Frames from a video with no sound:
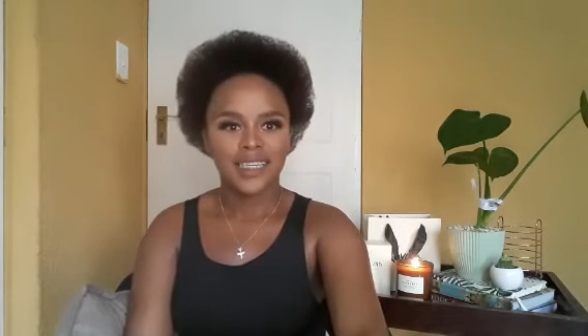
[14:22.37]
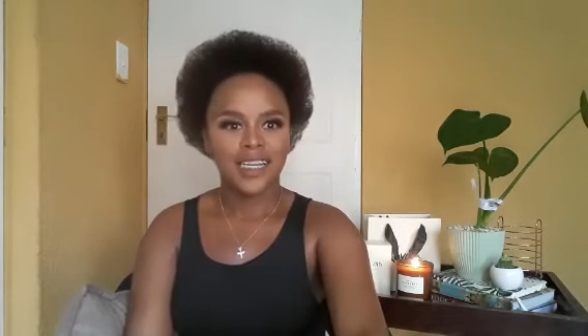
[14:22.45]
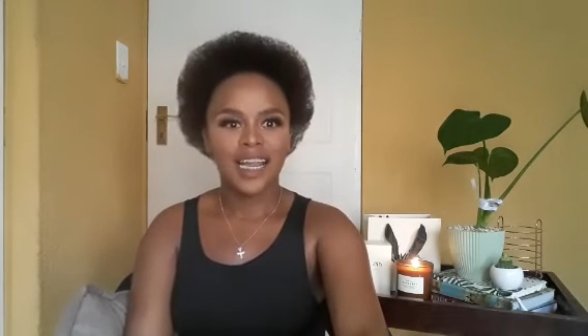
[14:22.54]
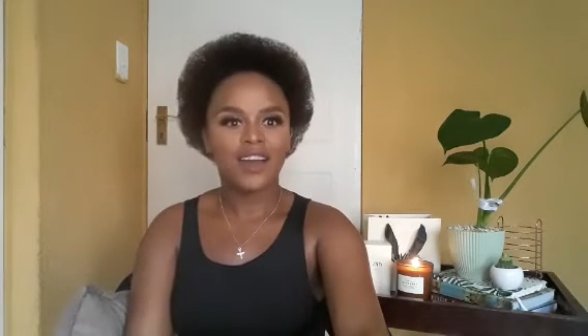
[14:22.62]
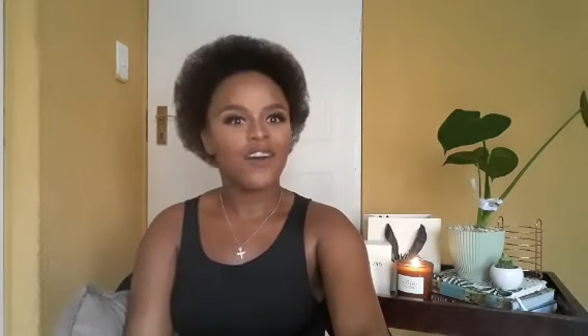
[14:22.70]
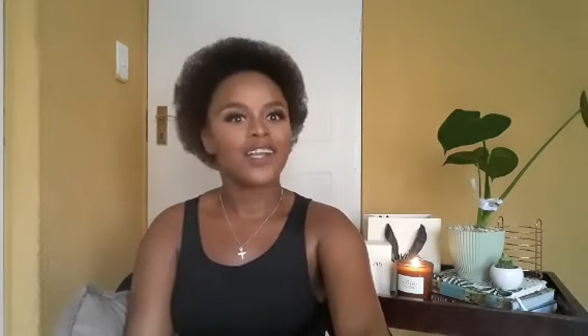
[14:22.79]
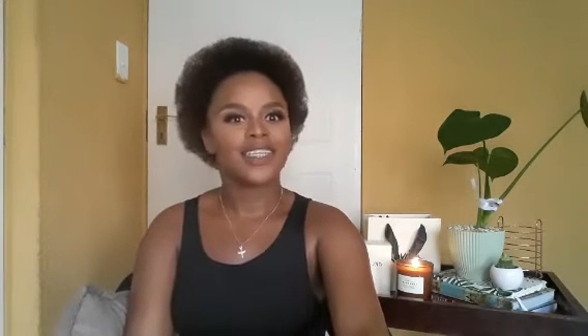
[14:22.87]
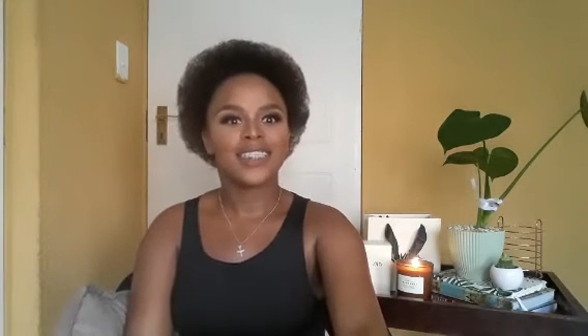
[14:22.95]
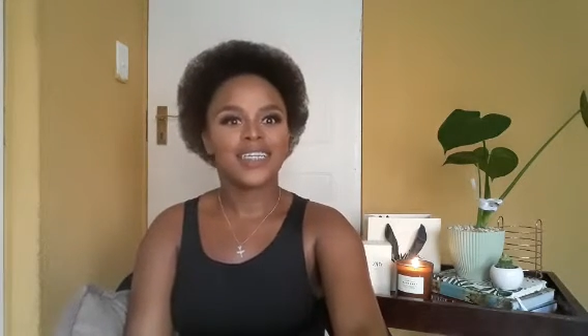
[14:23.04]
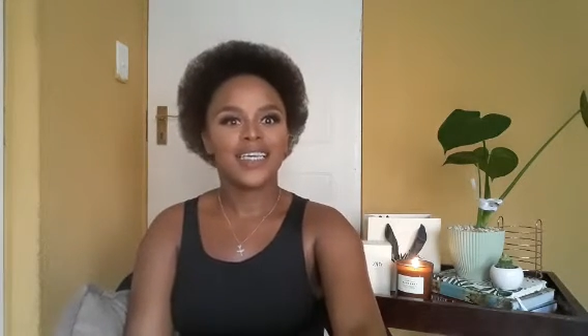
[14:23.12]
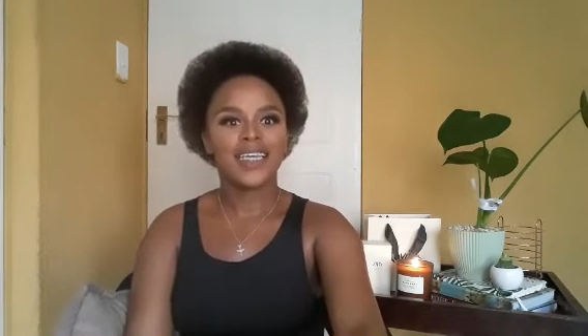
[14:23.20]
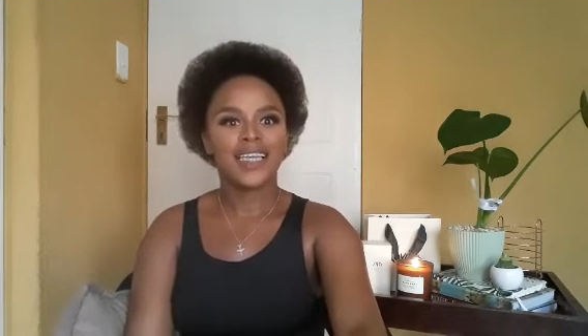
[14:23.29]
Like,
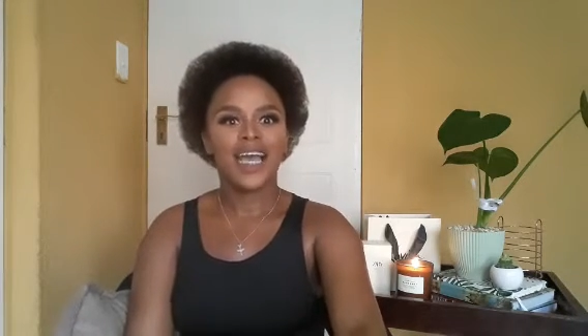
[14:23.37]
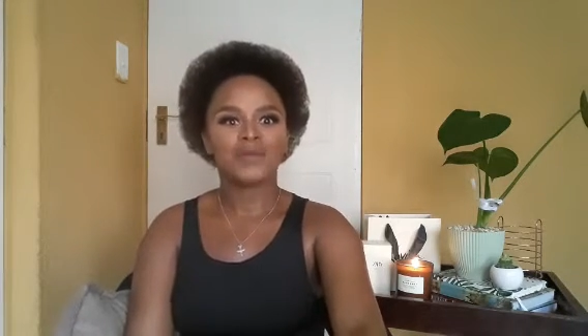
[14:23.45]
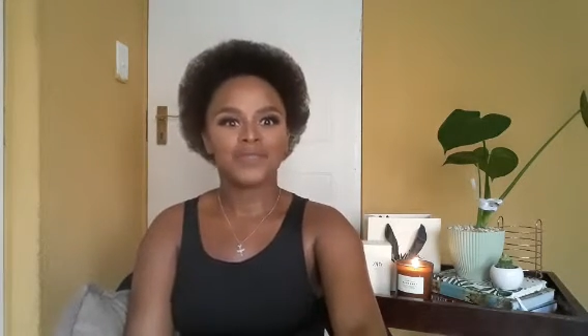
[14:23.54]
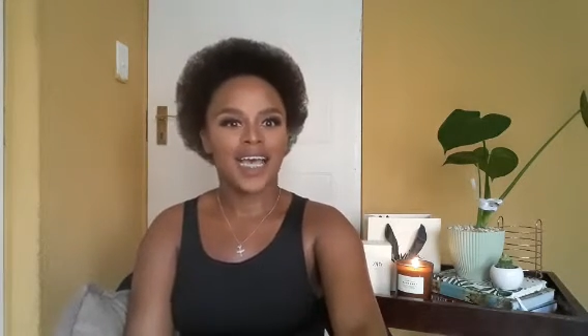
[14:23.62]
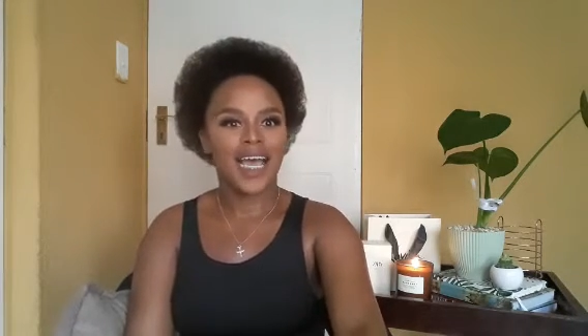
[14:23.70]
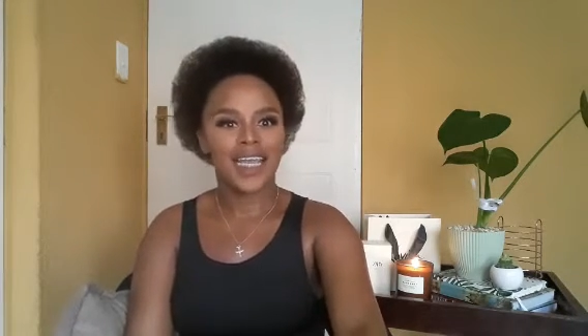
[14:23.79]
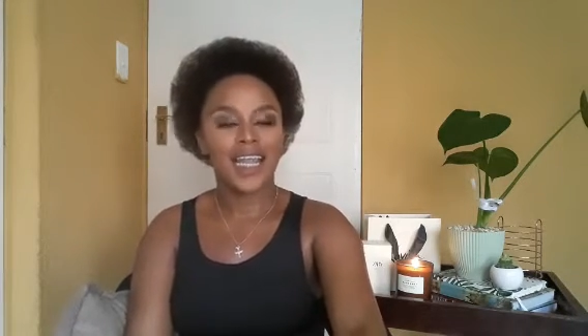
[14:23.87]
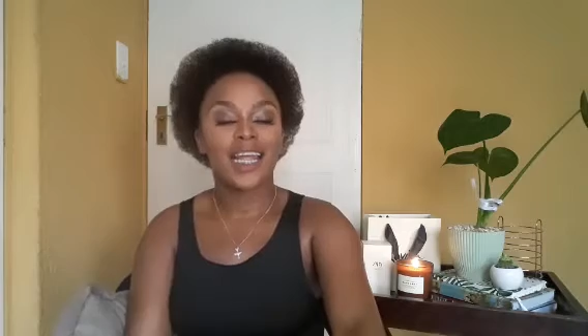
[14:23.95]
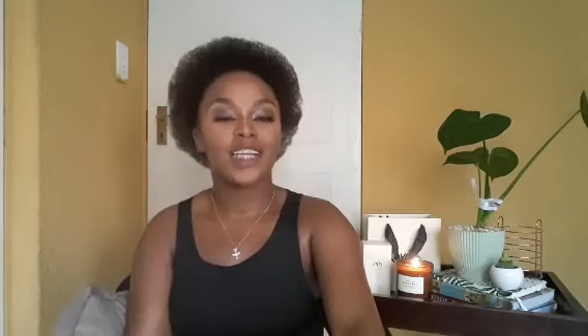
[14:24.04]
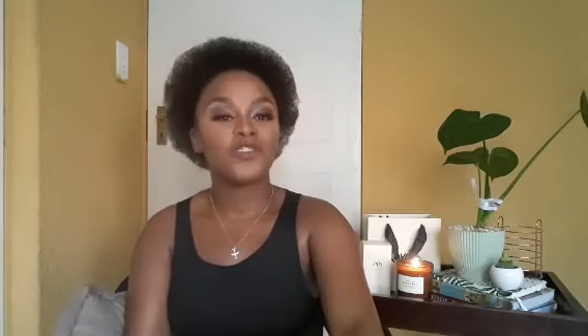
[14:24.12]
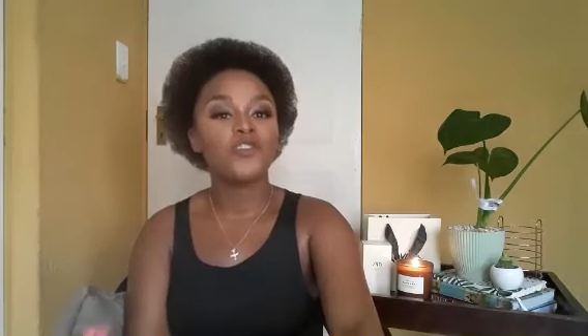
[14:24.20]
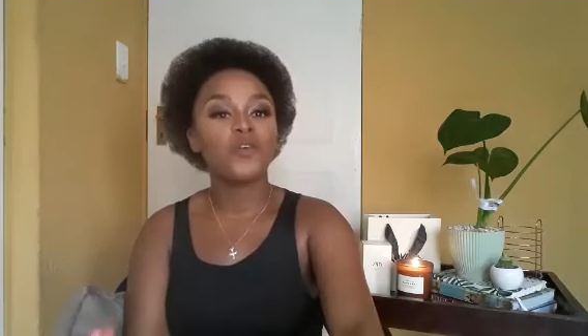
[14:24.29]
honestly, I'm tired. And
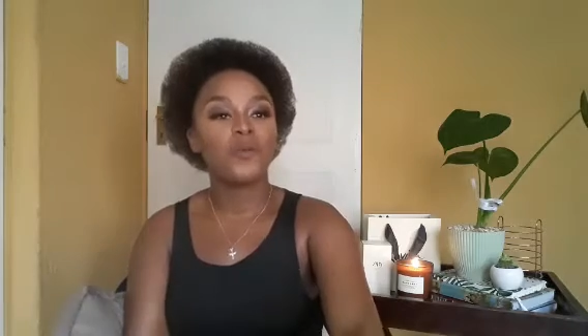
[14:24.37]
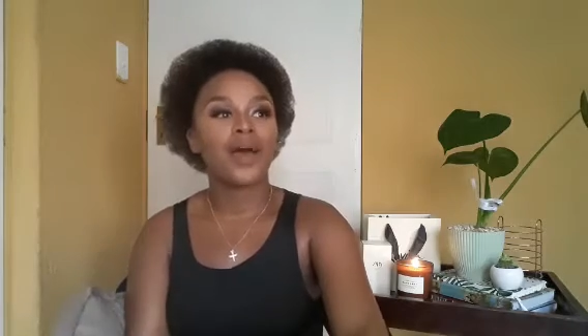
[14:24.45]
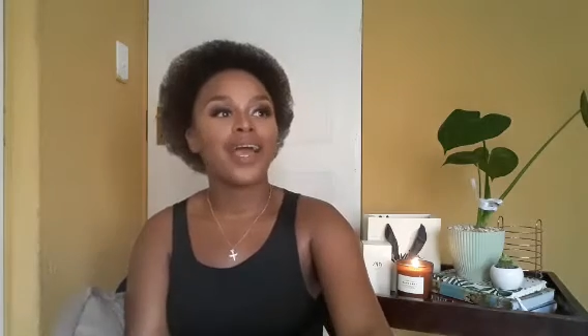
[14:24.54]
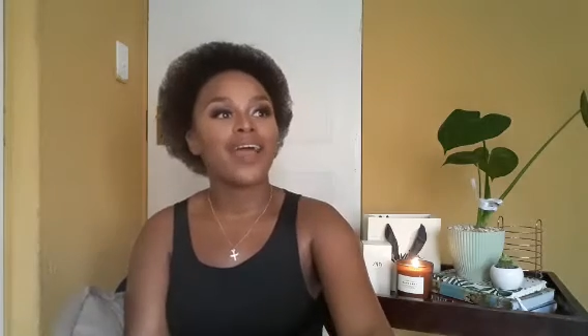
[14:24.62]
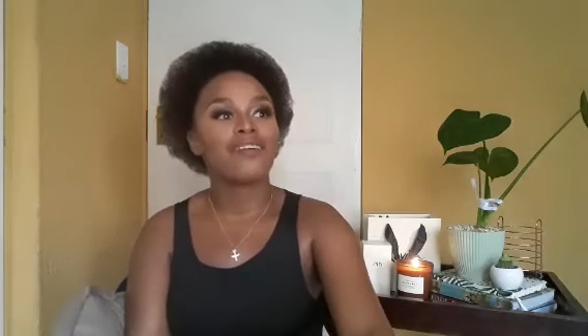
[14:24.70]
I don't know why